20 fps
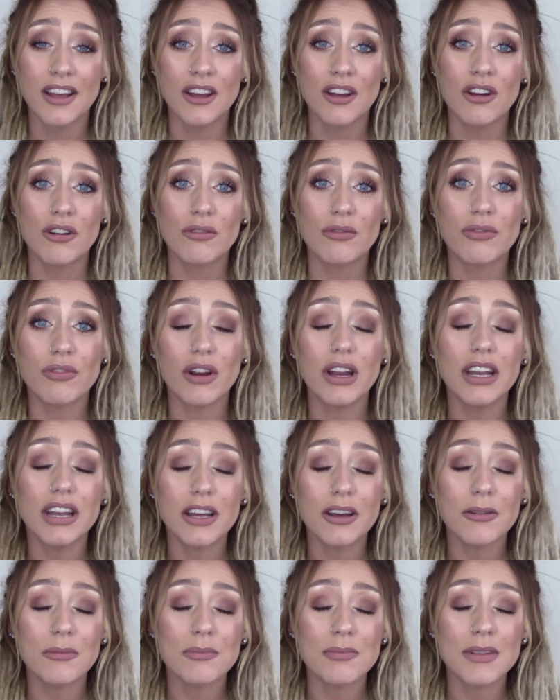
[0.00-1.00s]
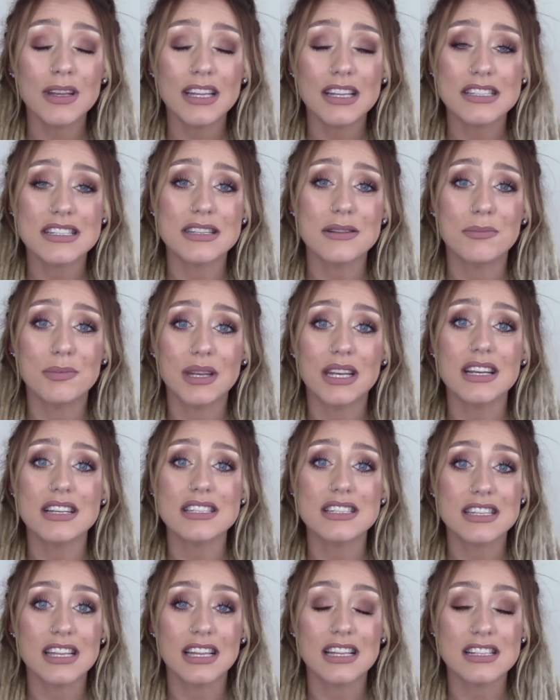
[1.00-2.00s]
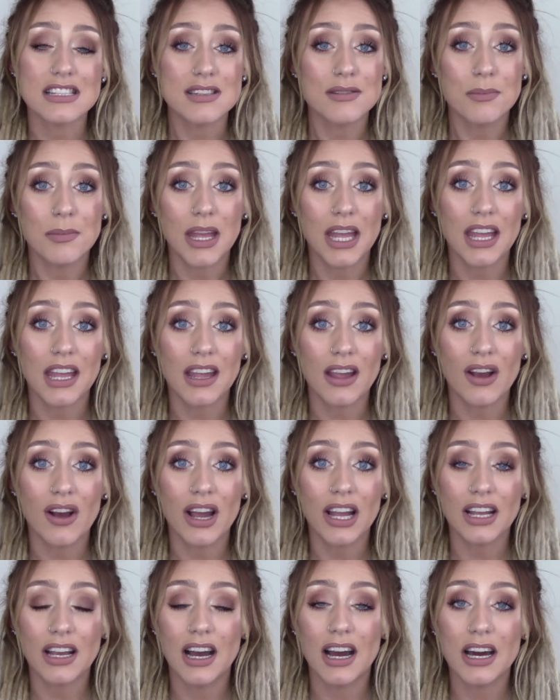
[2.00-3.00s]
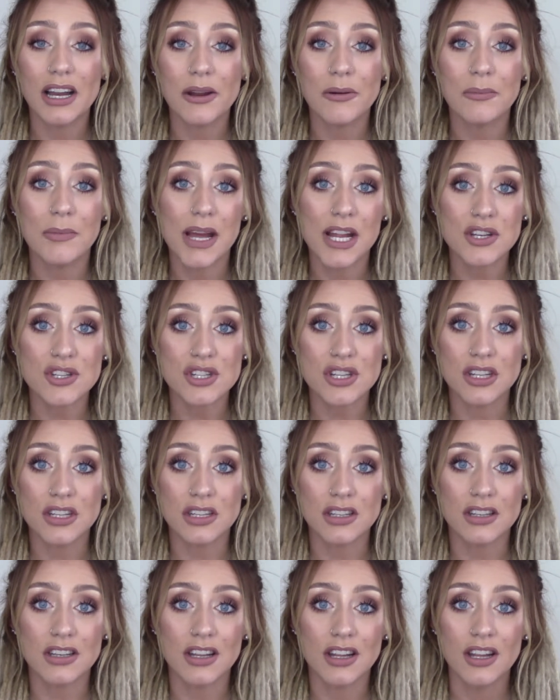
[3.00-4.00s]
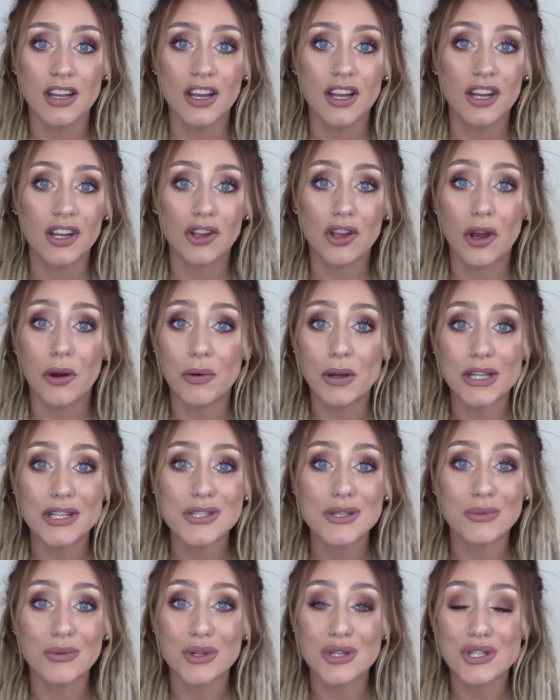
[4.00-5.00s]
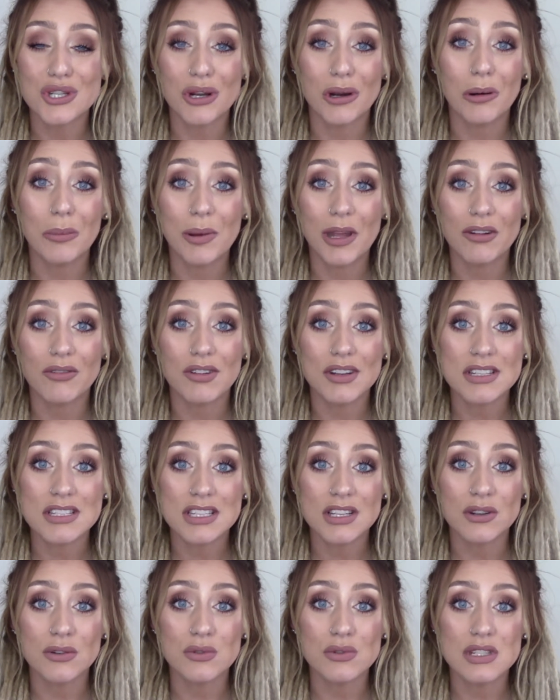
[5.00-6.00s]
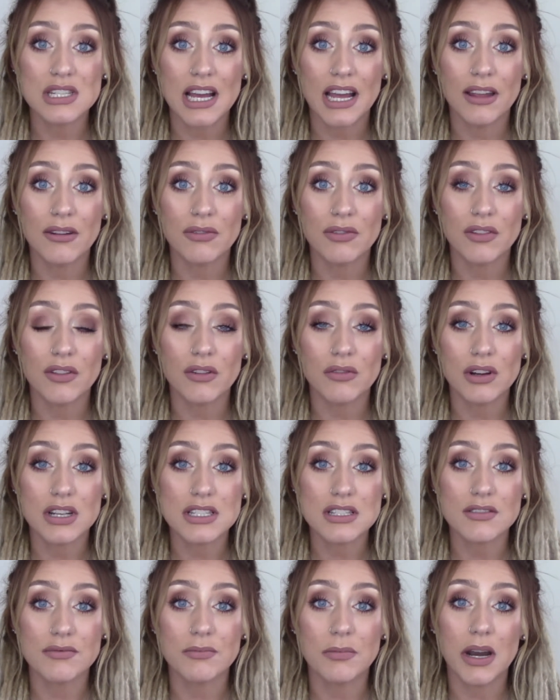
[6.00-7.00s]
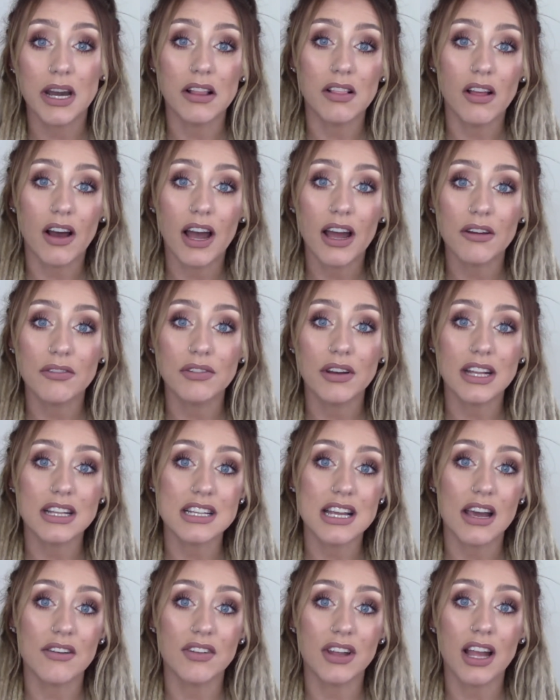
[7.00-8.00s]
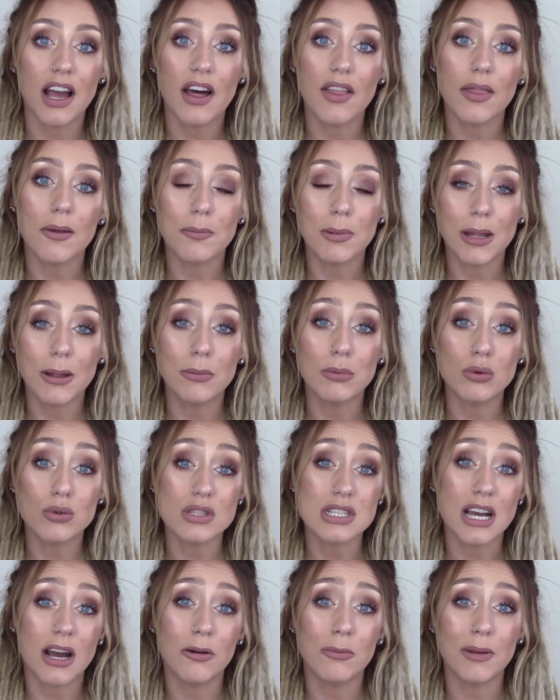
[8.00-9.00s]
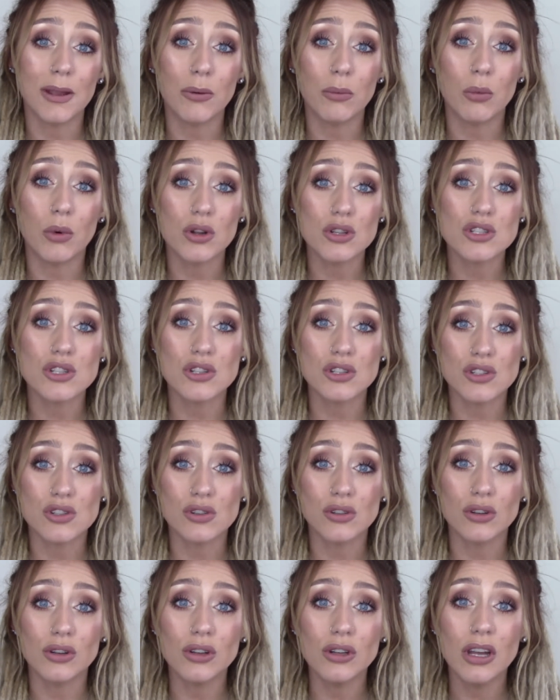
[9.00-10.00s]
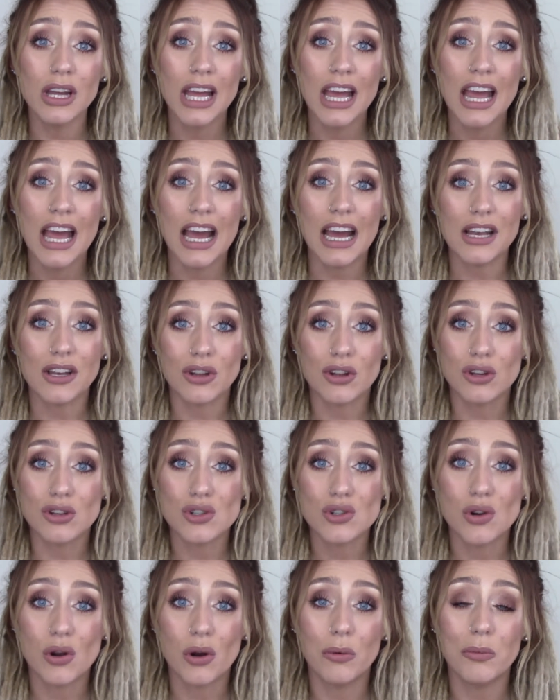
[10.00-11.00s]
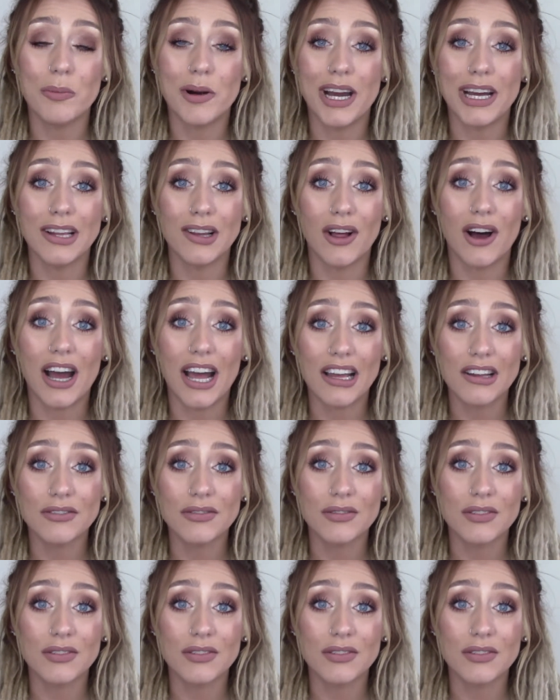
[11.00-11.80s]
Freedom is the biggest thing to me. I can't imagine going to a job every single day for the rest of my life and having other people tell me what to do and control my life.